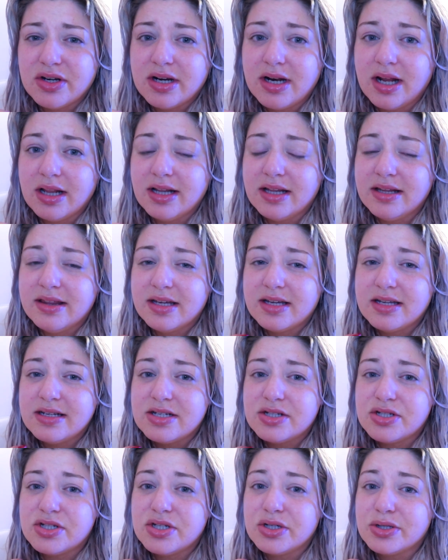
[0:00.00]
and I let the
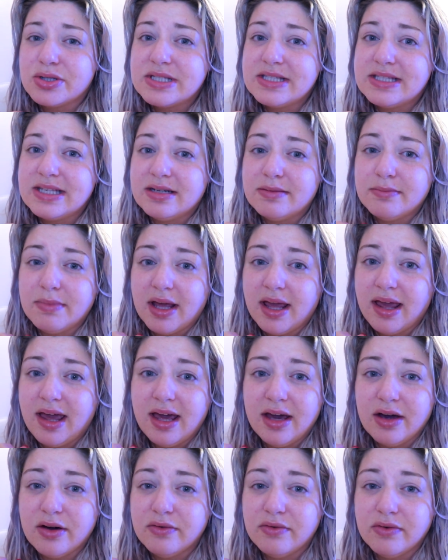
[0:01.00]
conditioner sit in my
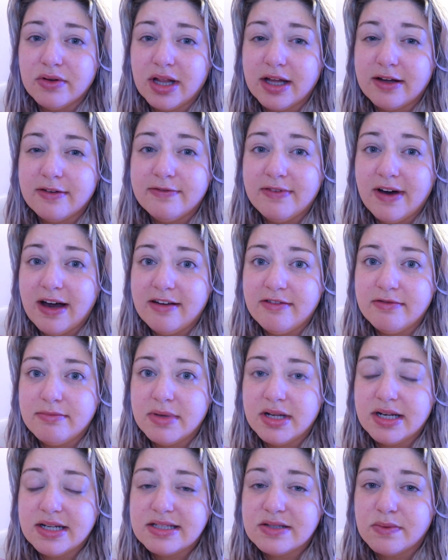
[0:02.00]
hair for like 5
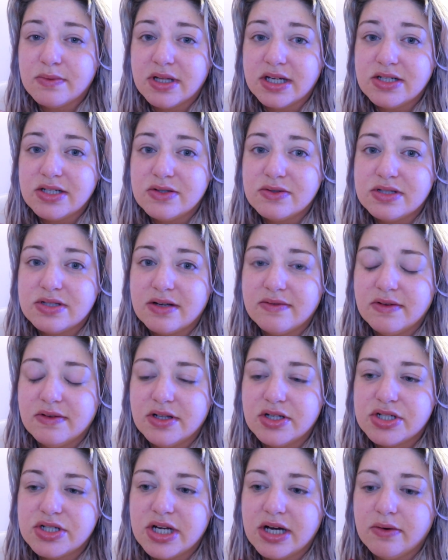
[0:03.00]
minutes while I do stuff
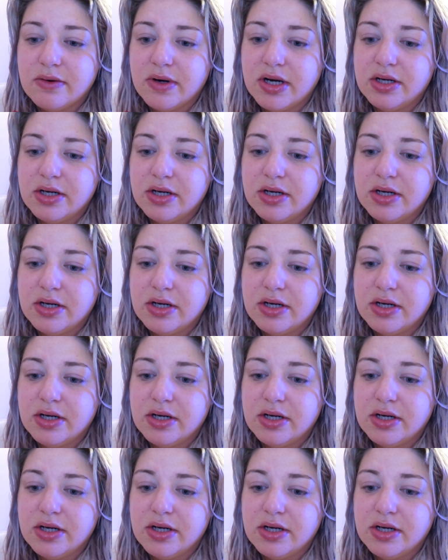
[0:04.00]
in the shower.